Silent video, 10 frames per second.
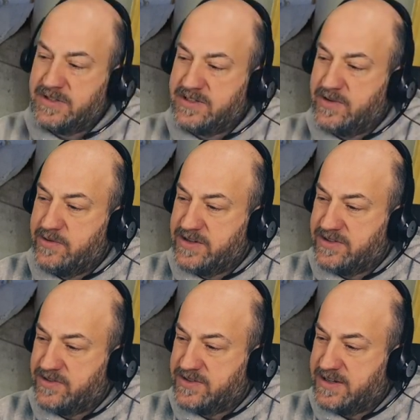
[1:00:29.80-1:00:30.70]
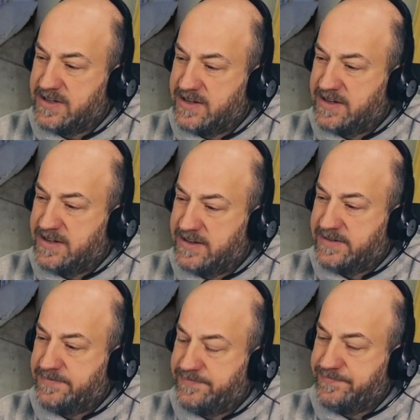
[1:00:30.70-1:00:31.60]
so anyway, so there's a
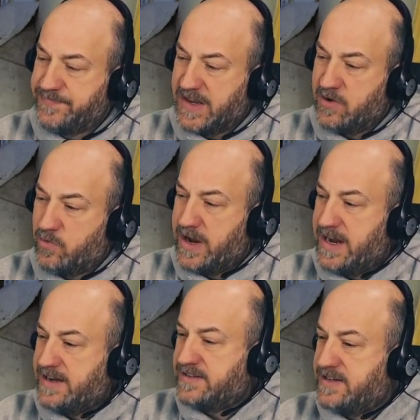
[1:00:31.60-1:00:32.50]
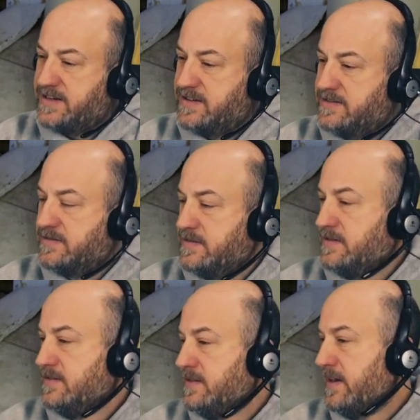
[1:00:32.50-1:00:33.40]
raise here
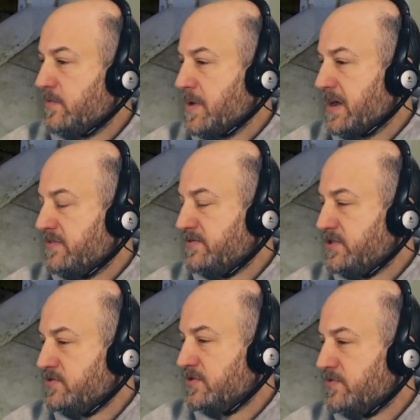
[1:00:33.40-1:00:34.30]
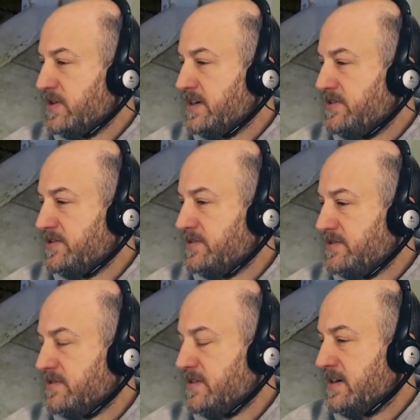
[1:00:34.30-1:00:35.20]
of about 2 or 3 inches,
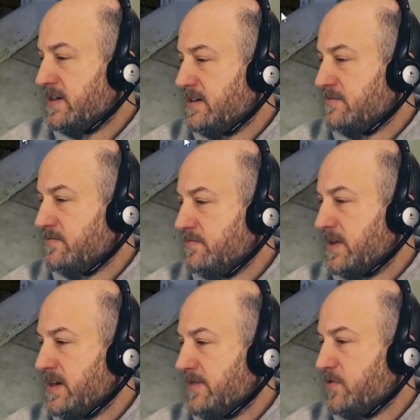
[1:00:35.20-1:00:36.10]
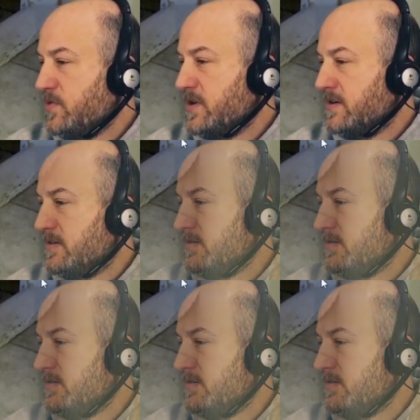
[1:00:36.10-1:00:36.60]
enough to where